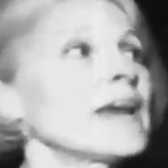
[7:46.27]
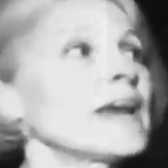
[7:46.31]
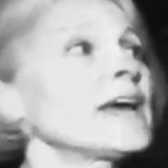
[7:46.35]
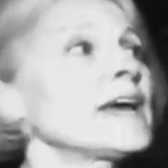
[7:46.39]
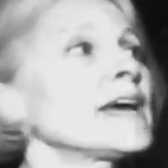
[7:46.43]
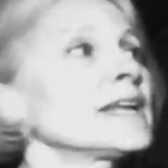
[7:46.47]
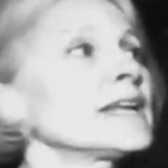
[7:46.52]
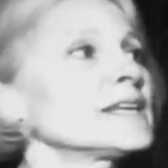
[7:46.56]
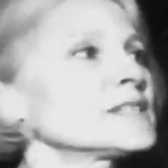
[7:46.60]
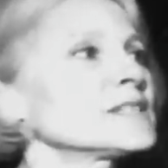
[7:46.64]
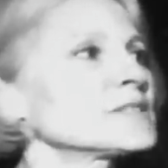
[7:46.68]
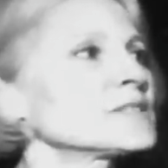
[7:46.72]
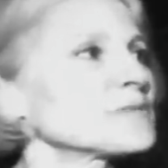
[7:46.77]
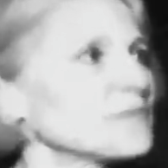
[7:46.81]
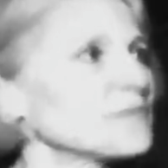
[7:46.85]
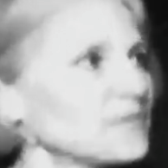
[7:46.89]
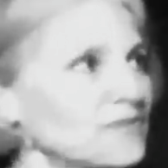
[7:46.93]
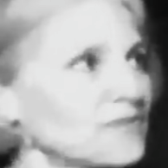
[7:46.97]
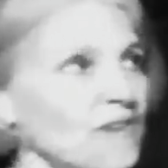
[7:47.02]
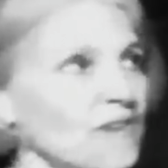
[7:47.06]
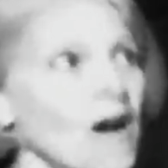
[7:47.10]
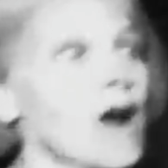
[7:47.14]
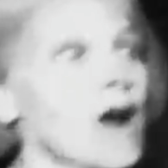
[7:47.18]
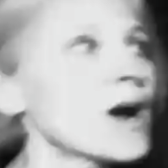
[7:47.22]
and is
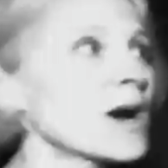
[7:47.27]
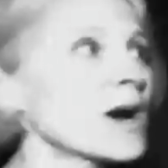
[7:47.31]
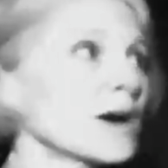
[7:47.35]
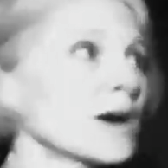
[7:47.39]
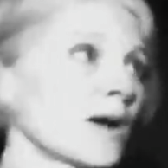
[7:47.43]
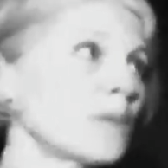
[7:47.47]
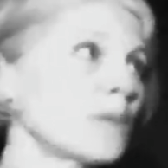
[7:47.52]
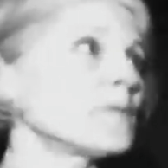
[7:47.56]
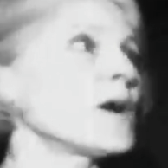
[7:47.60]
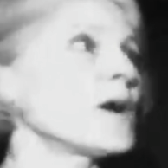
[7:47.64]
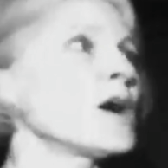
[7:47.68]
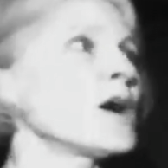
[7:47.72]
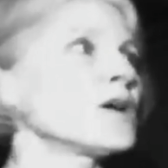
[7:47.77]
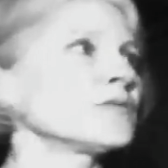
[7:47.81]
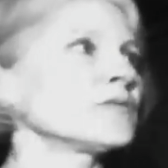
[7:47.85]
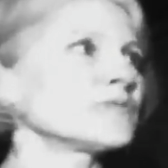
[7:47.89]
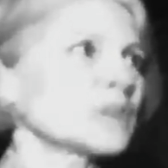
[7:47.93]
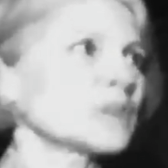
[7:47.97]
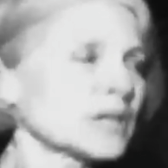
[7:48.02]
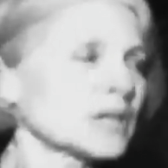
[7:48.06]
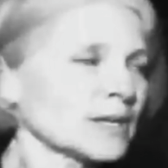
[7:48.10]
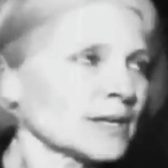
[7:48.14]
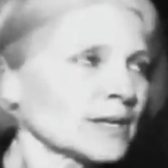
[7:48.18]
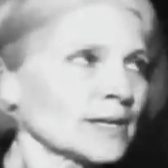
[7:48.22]
far above
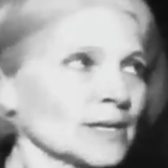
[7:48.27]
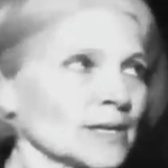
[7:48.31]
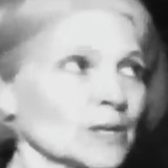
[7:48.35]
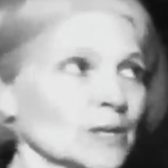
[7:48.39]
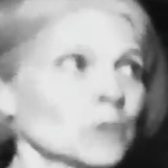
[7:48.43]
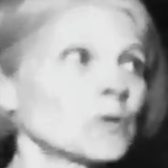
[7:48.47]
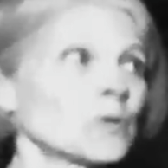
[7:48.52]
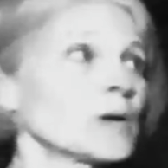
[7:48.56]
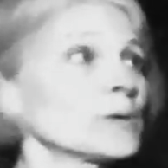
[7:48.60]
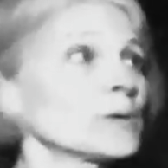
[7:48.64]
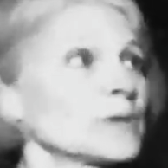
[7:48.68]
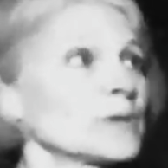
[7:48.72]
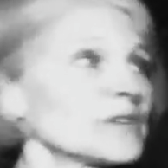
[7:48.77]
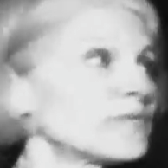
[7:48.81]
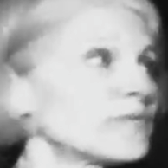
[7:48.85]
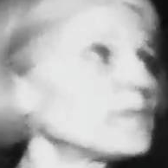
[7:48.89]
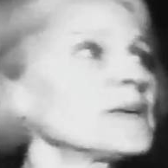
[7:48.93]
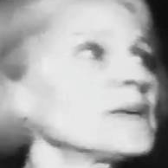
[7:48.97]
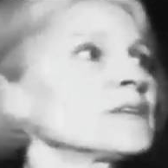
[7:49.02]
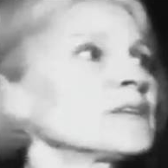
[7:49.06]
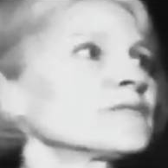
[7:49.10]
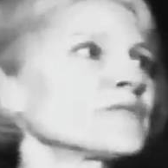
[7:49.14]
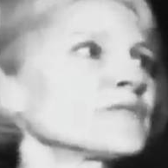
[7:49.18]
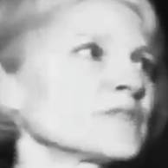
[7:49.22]
where we've
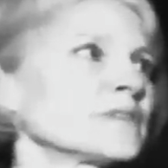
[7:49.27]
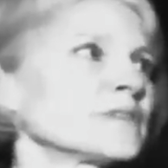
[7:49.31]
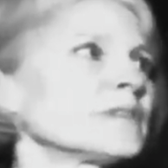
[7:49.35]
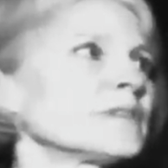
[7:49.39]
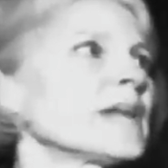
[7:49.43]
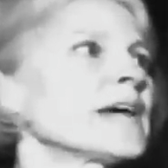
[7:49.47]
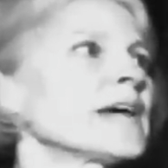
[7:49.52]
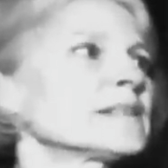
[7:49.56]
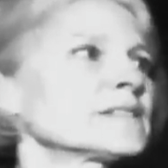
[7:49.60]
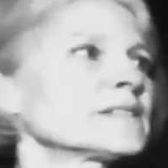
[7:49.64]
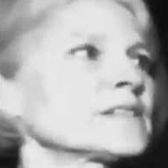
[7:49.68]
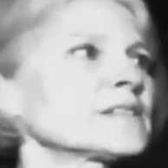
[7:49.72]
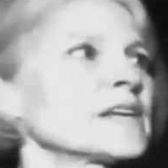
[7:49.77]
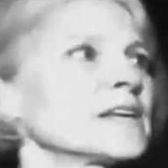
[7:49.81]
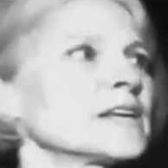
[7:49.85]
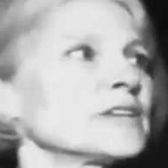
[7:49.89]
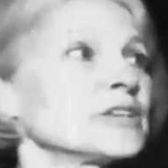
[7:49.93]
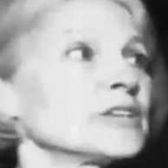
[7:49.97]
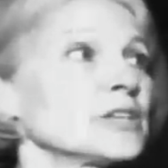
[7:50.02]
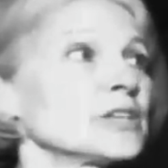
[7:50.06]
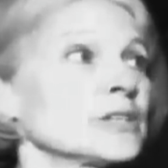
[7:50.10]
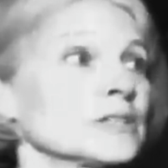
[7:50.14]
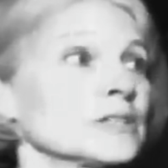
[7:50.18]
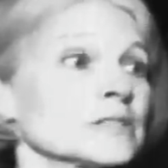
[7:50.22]
been for the last 10
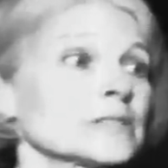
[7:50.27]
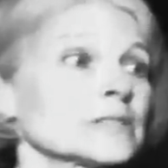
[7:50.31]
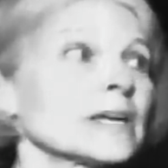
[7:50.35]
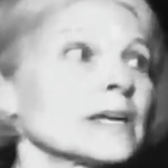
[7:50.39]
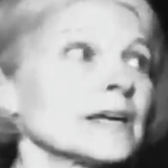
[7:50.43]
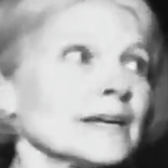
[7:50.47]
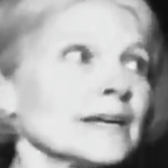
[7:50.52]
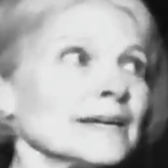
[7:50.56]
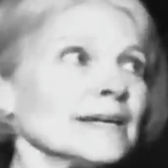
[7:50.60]
years